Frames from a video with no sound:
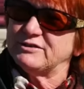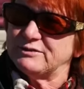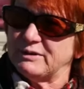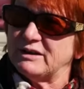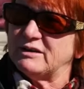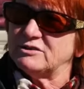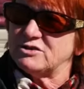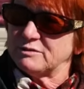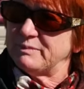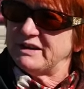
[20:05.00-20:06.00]
who
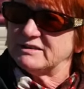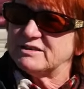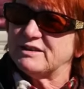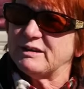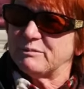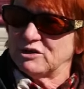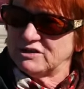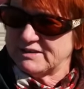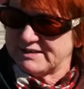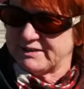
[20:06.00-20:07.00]
took me into the
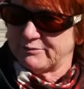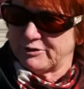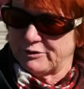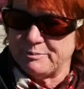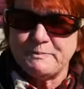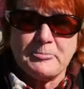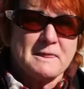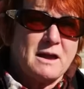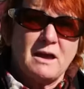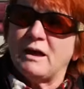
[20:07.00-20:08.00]
emergency room.
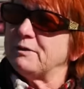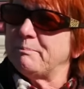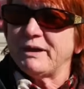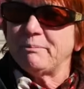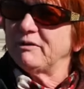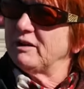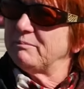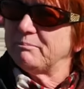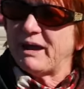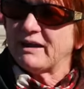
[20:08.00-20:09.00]
The people
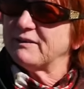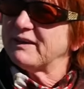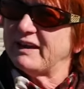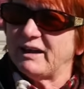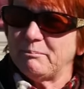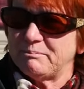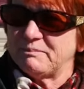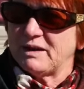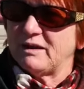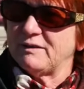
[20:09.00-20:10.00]
back at camp,
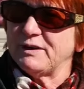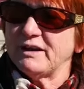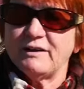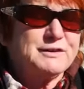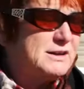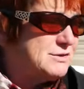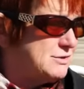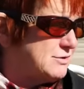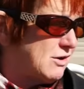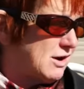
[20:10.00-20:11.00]
I've got
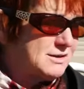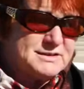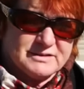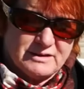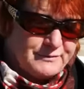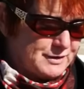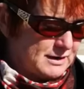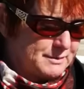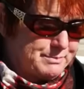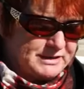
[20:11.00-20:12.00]
two dogs. I've
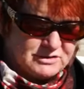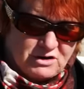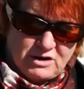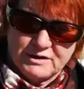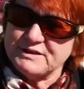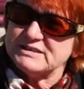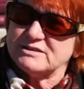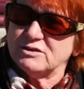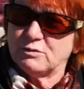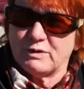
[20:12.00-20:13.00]
got a big dog and this
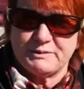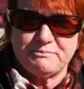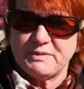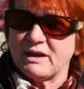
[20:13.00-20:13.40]
little one.